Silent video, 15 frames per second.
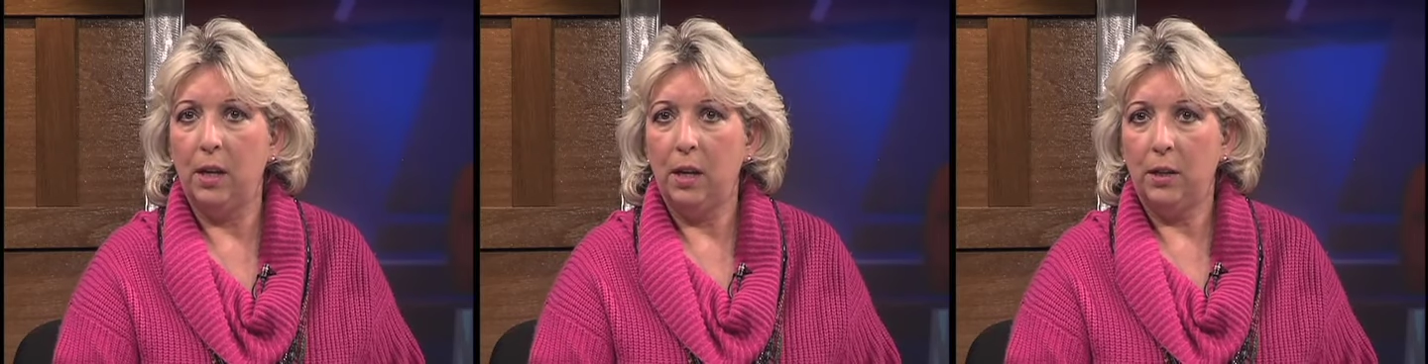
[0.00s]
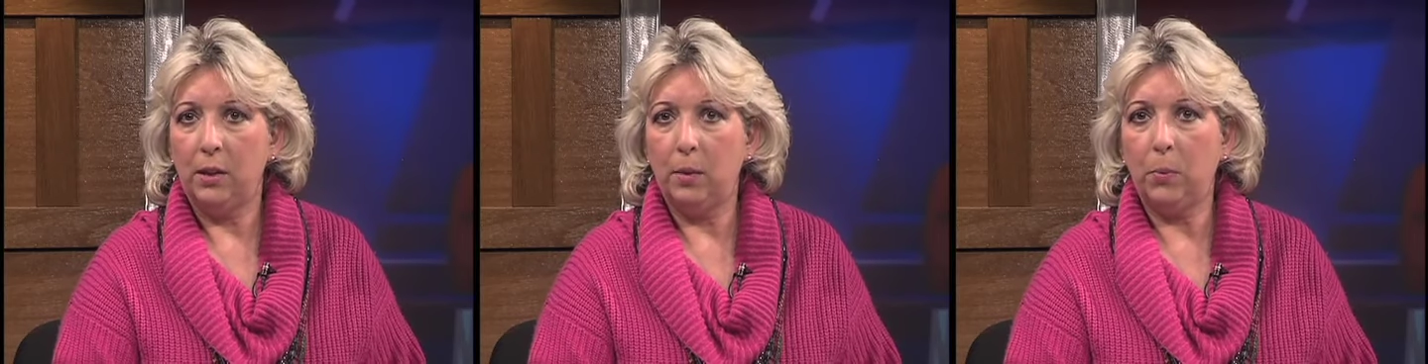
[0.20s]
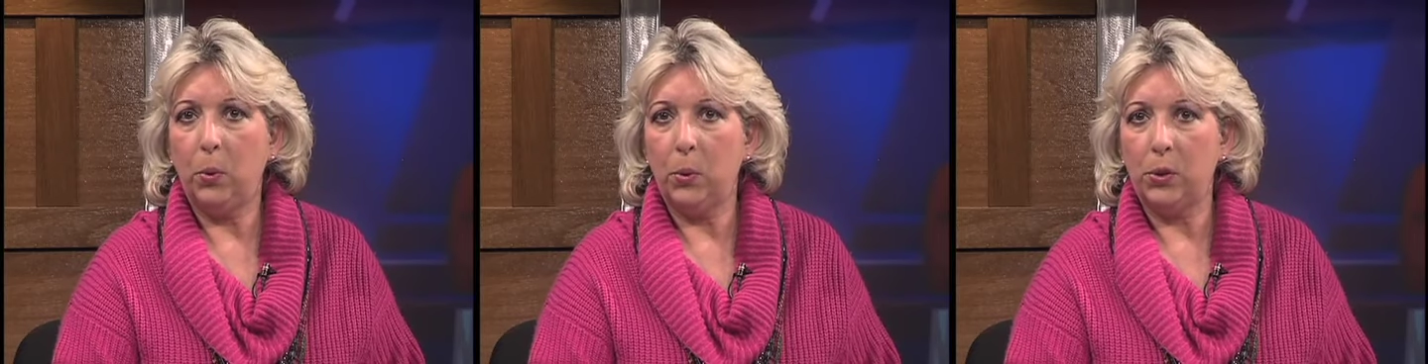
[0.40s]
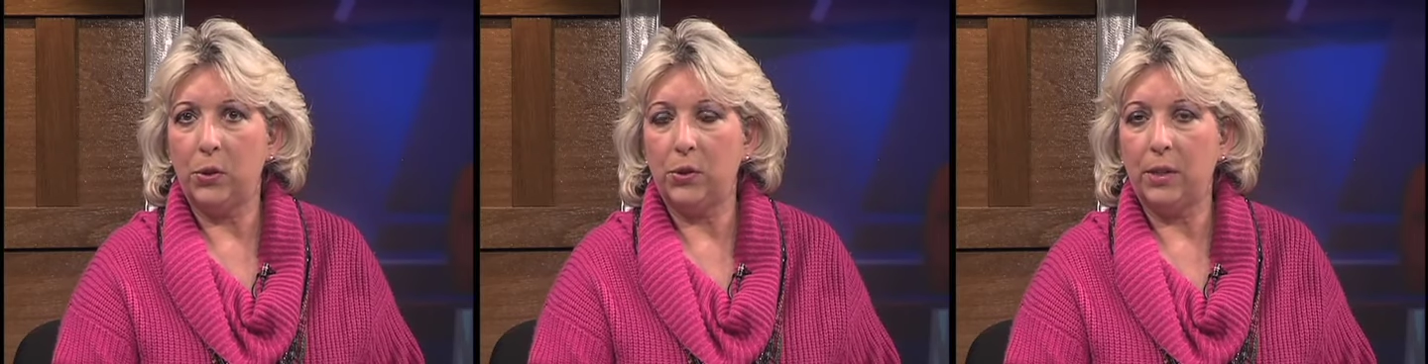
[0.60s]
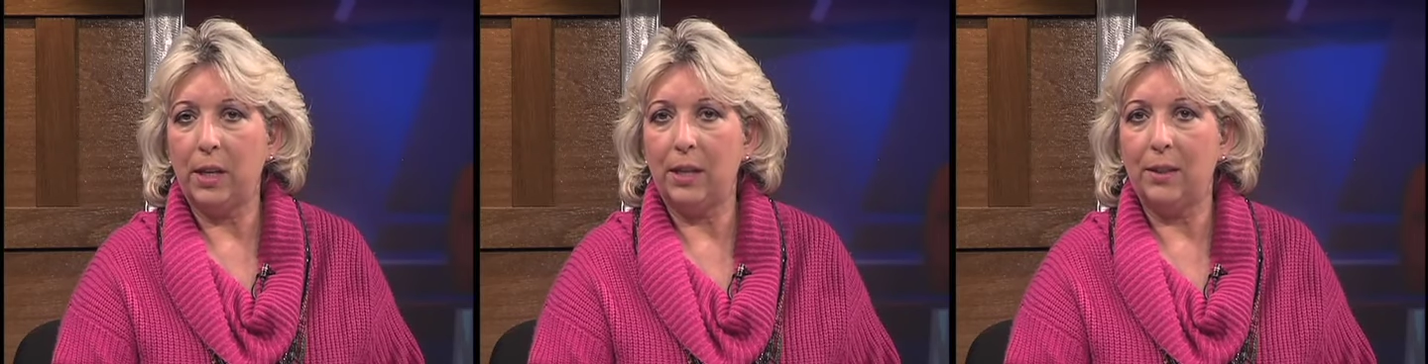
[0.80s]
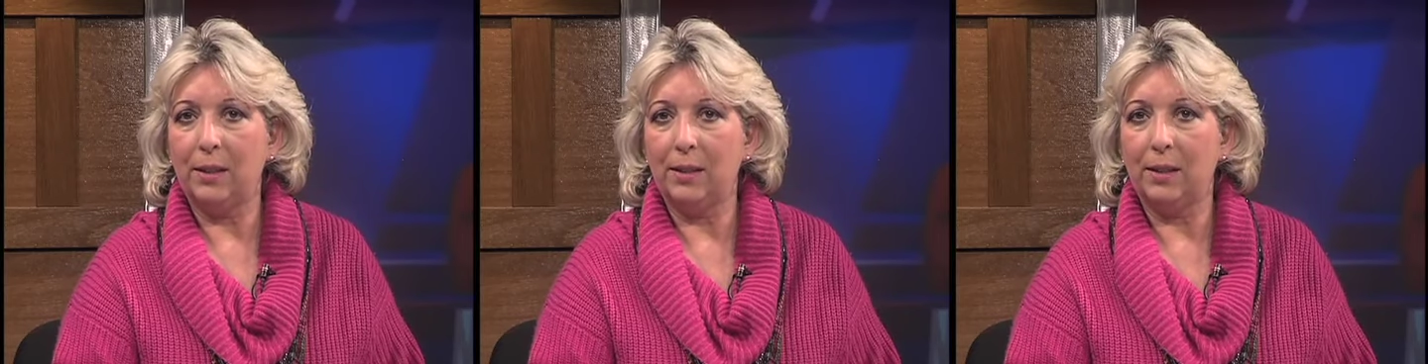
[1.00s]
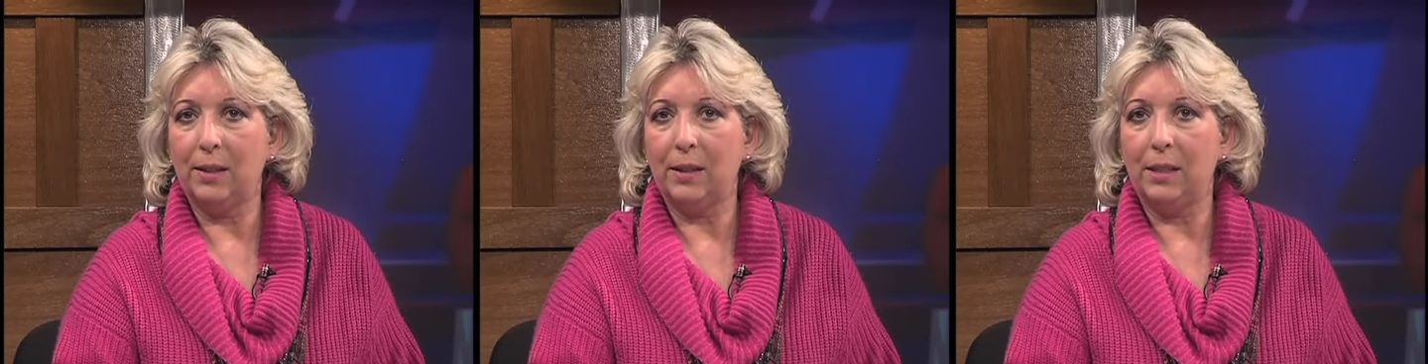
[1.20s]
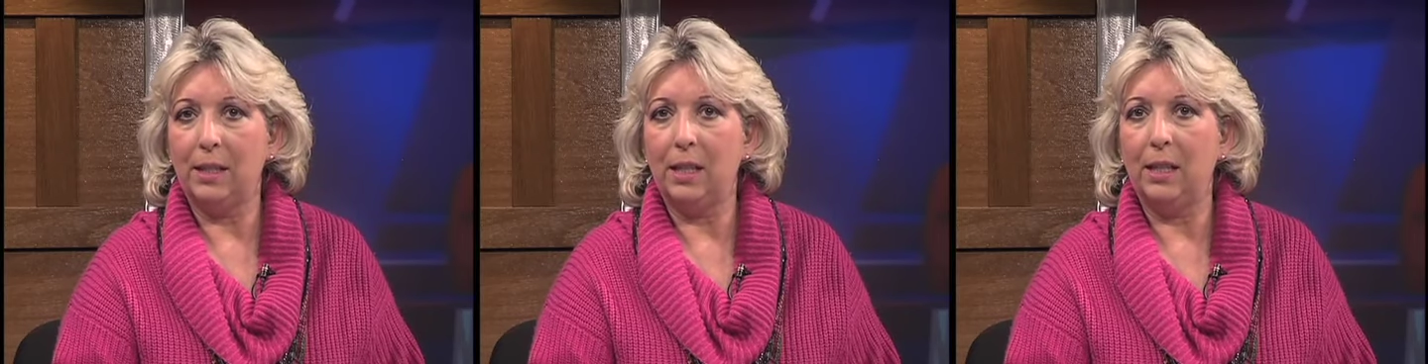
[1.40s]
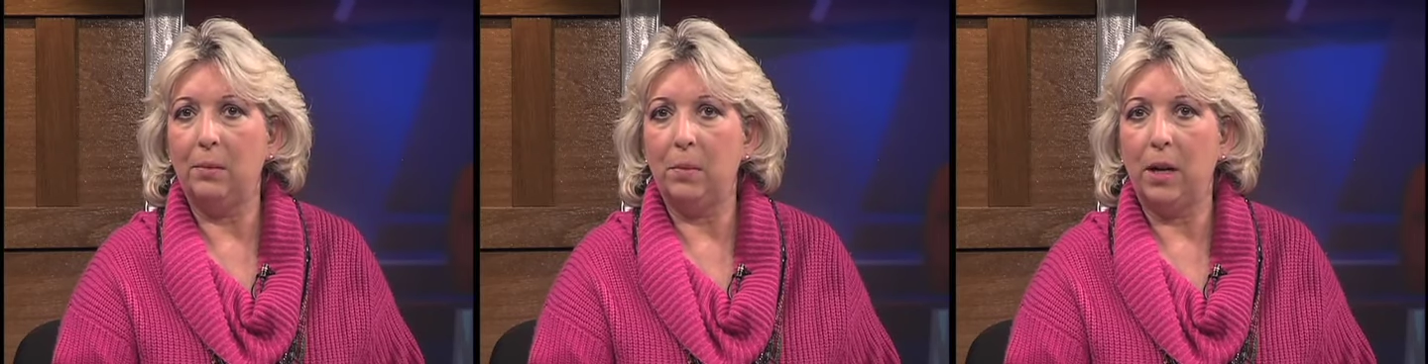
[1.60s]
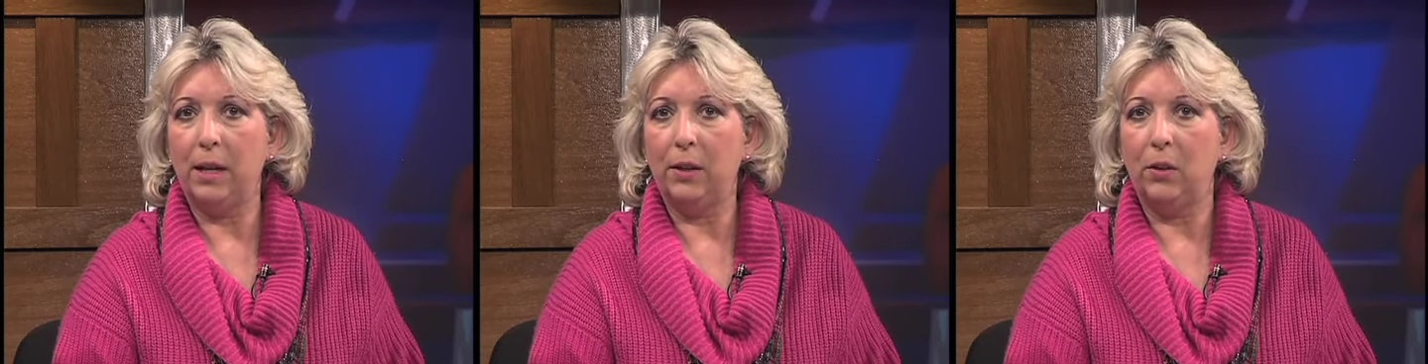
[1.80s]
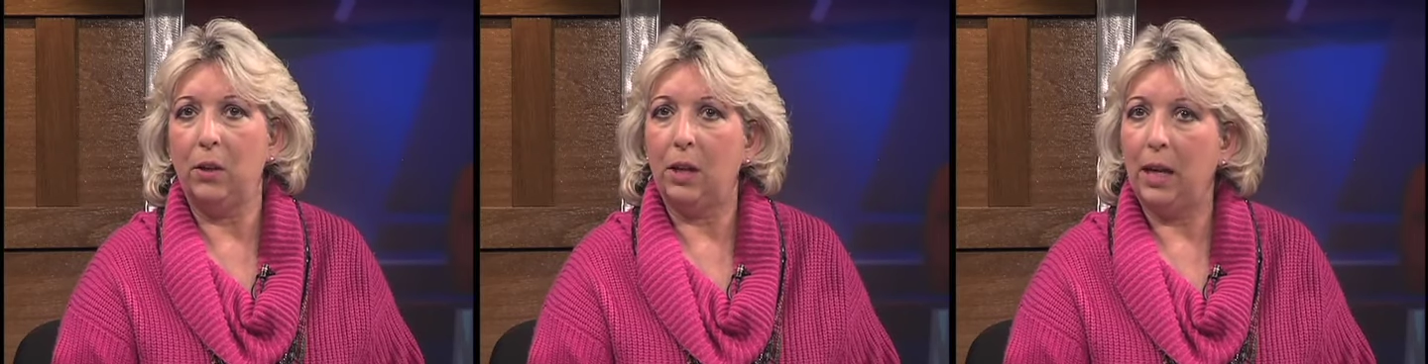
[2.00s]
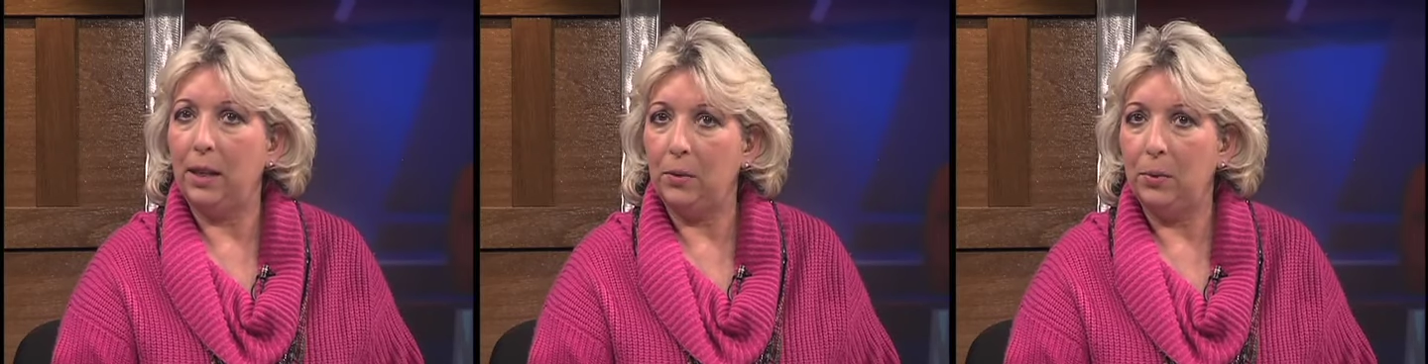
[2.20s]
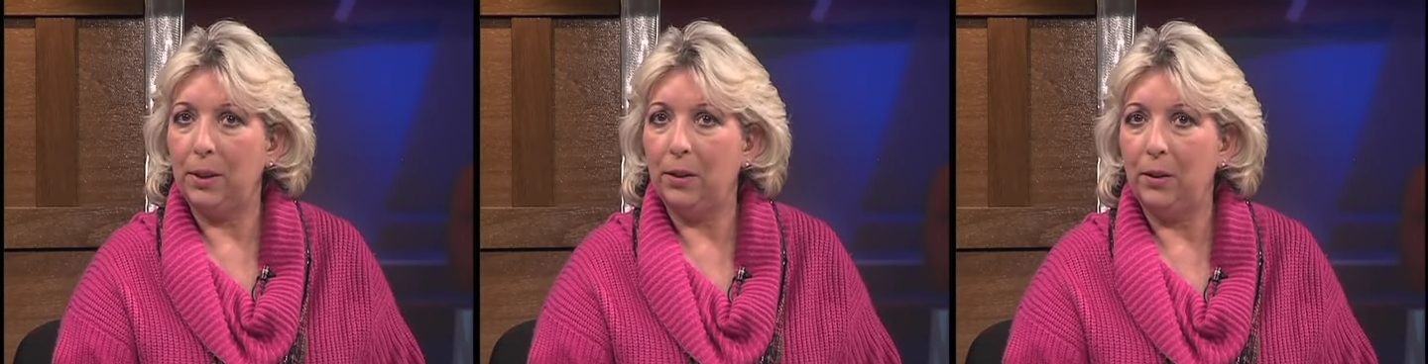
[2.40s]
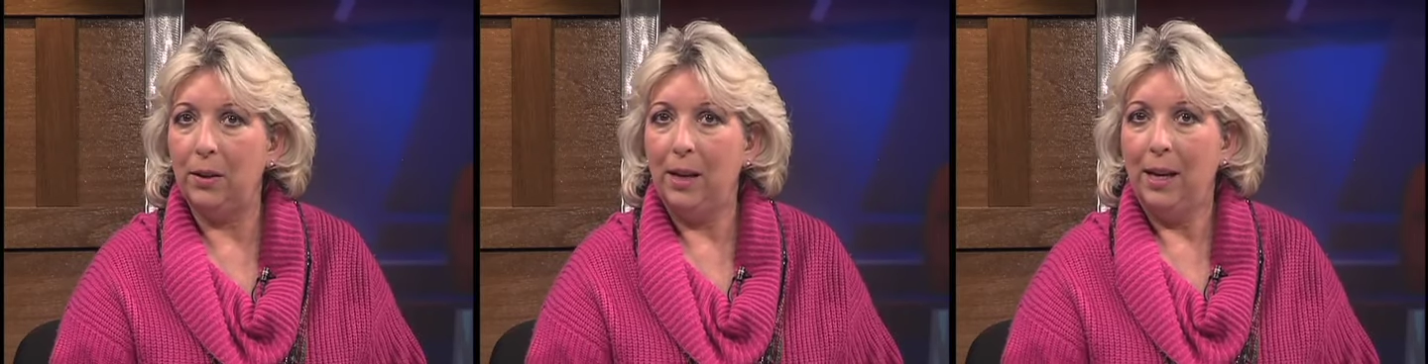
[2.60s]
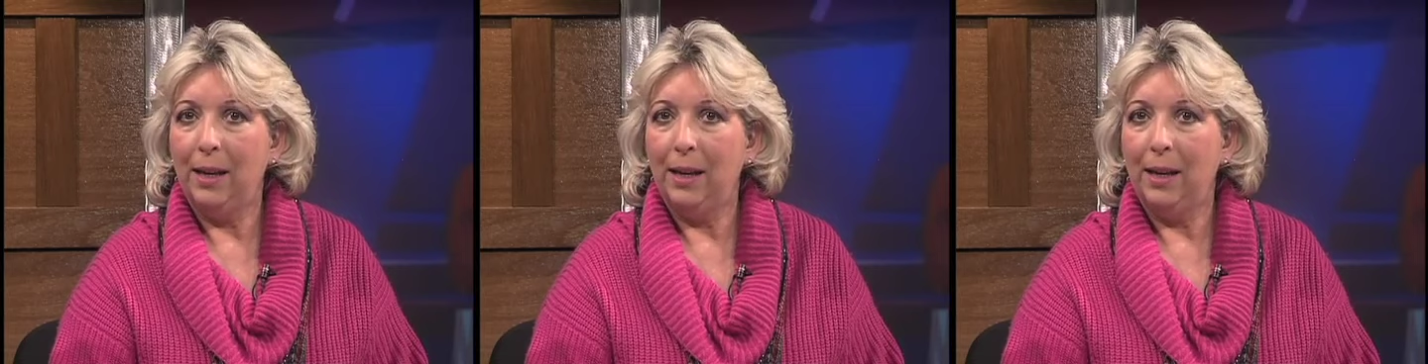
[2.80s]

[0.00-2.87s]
Supporters say the 16-mile light rail